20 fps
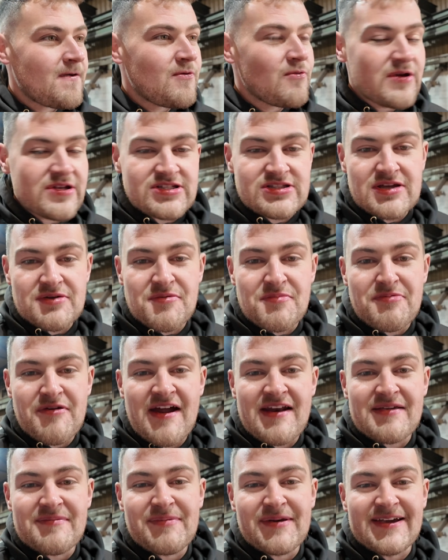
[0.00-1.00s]
which they were
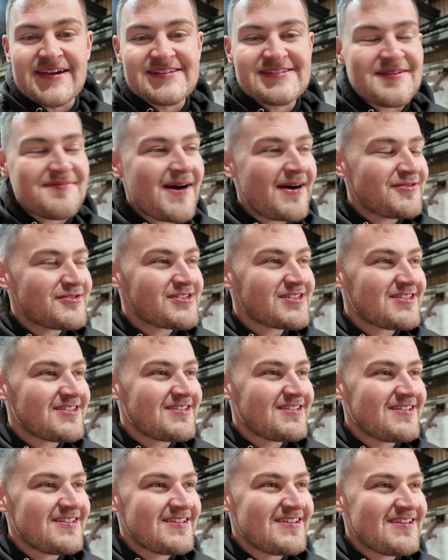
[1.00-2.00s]
very pleased about.
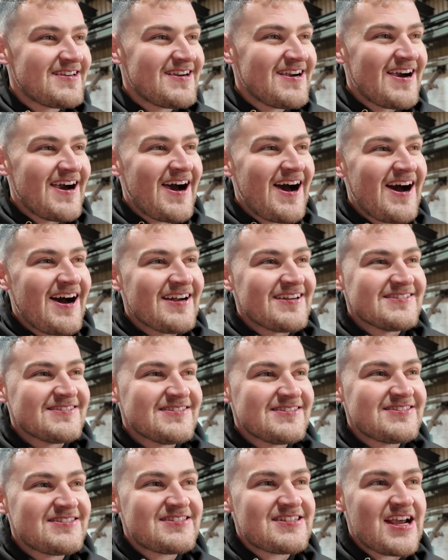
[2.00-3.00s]
And
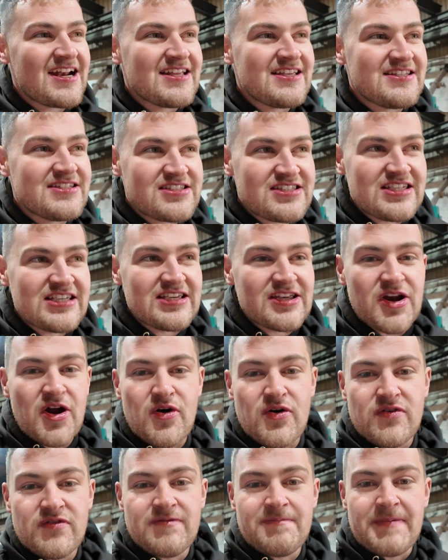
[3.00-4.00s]
Jenny
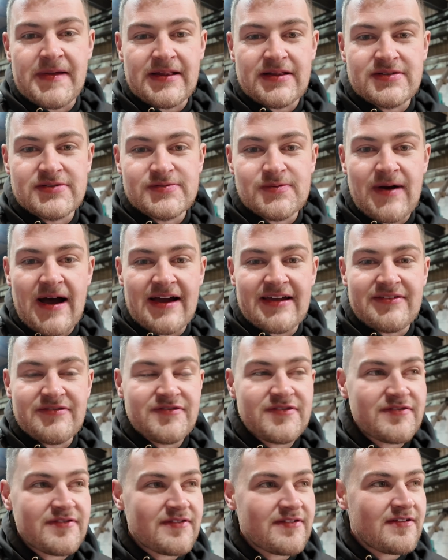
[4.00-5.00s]
Seagrove, Bill's
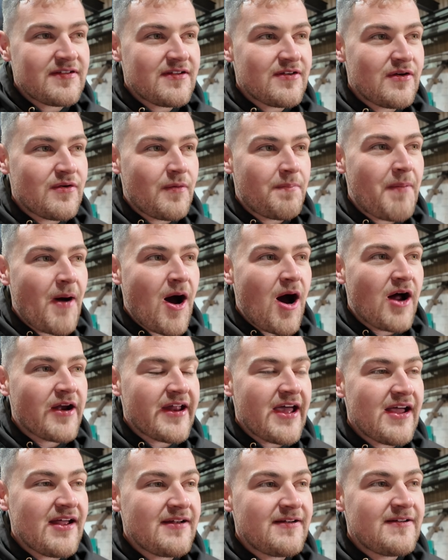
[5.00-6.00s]
wife or
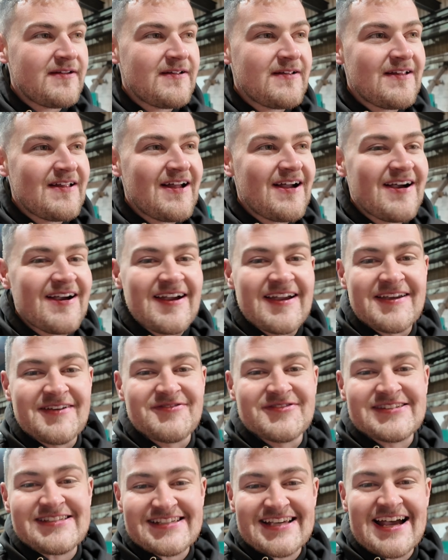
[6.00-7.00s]
partner,
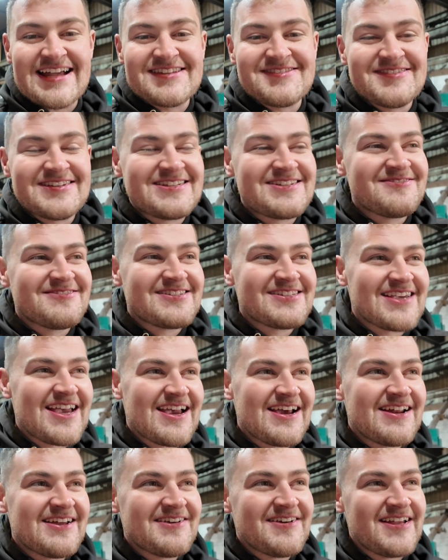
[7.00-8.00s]
even said when she was
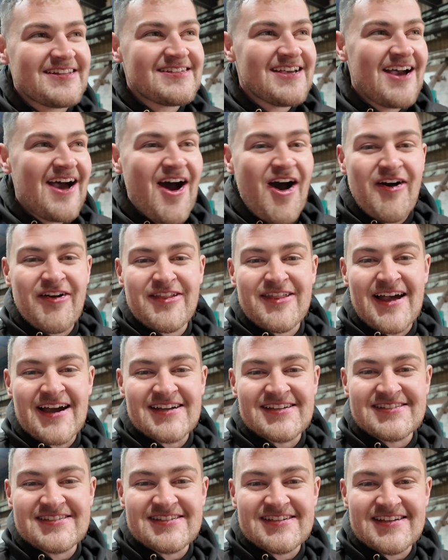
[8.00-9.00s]
saying it, oh,
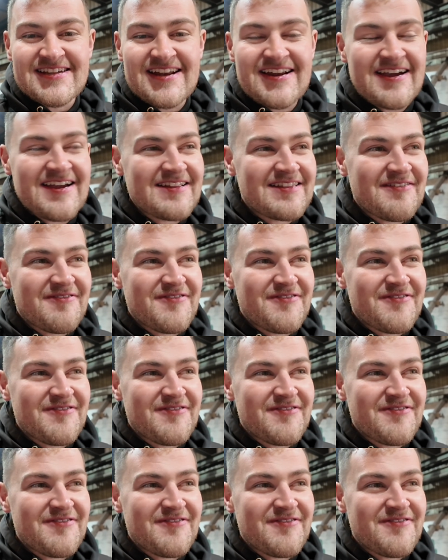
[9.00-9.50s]
thanks to the